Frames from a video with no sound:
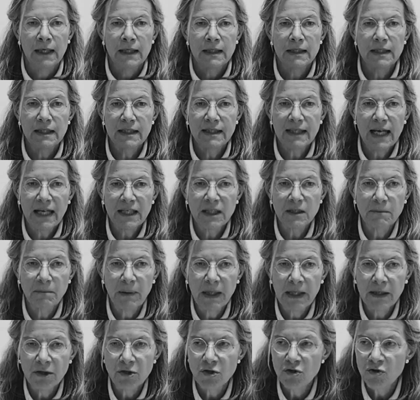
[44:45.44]
this has
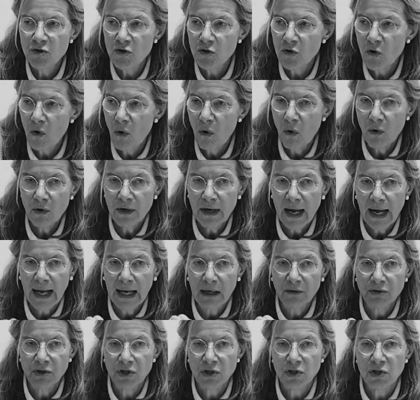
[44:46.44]
been drawn
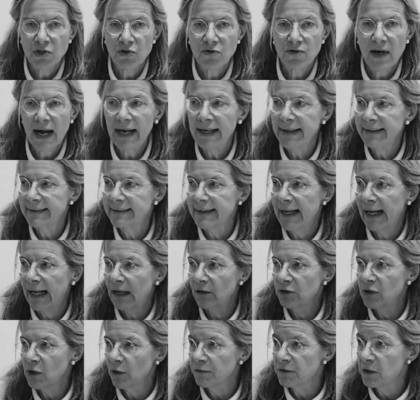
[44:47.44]
out, dragged
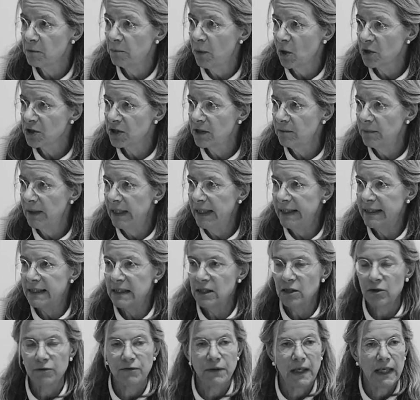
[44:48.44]
out of the
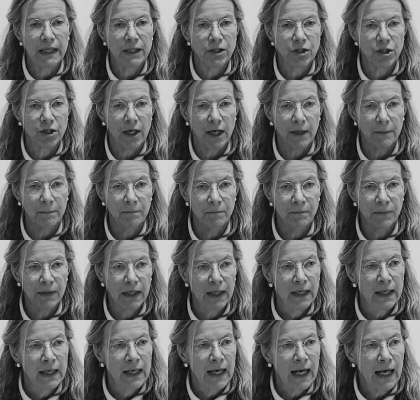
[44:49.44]
possibilities of nature,
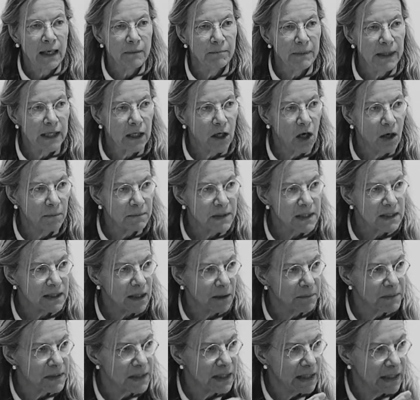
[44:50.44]
and becomes
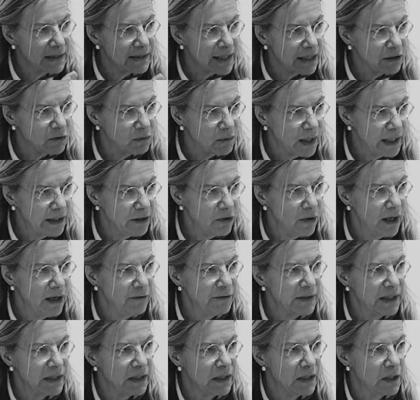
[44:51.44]
something that when you
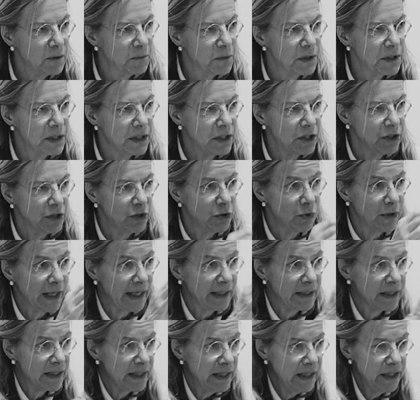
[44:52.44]
have it at disposition, you
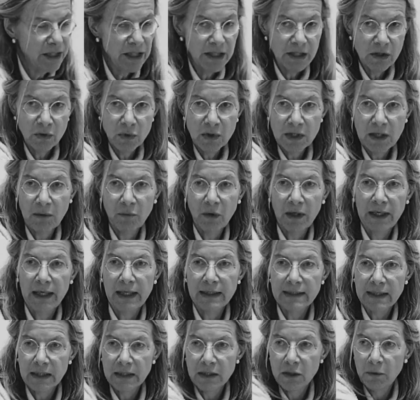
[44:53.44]
can teach it to someone
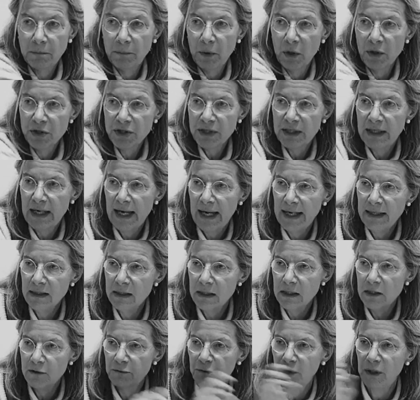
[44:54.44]
else, and the person
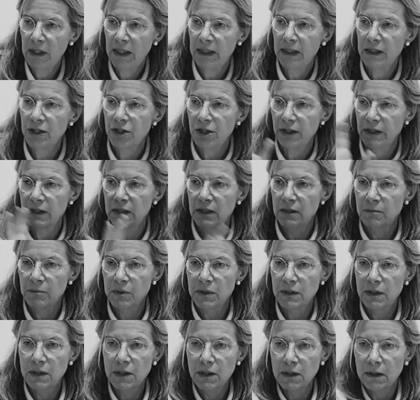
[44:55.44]
has this free energy at
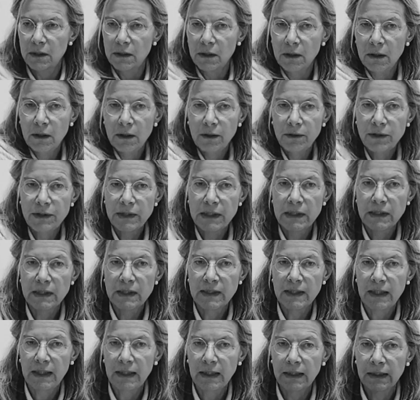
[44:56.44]
disposition. You see the
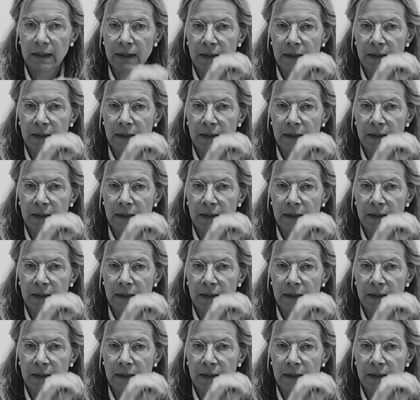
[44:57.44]
thing?